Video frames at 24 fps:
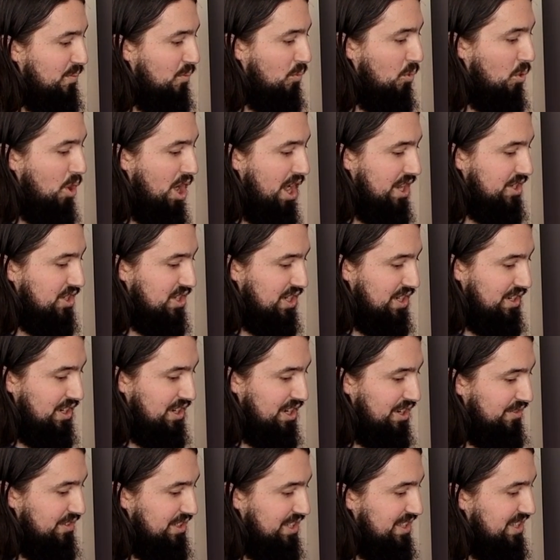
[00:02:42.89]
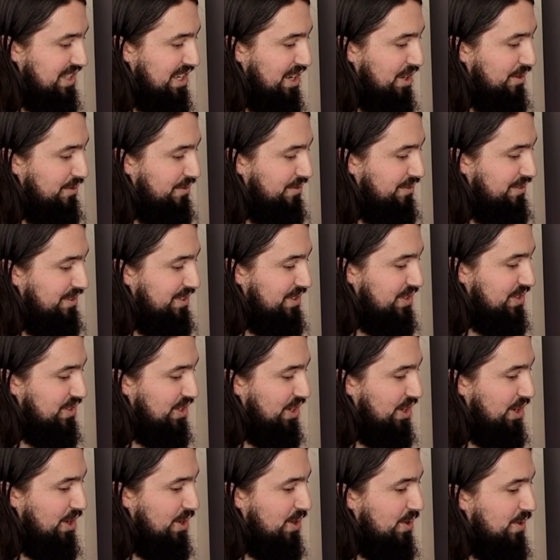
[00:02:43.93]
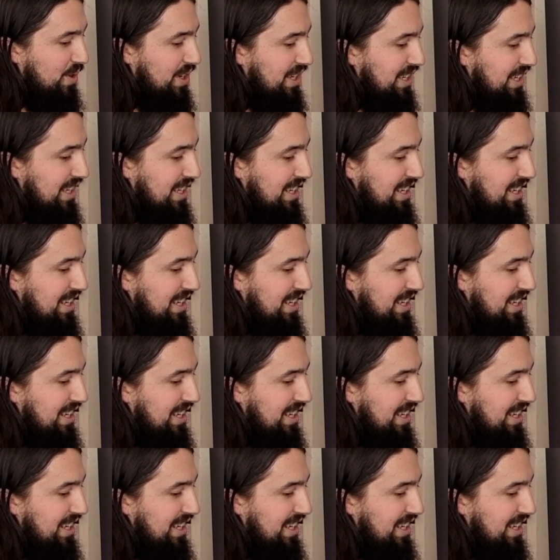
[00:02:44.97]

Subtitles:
watch in and of itself. So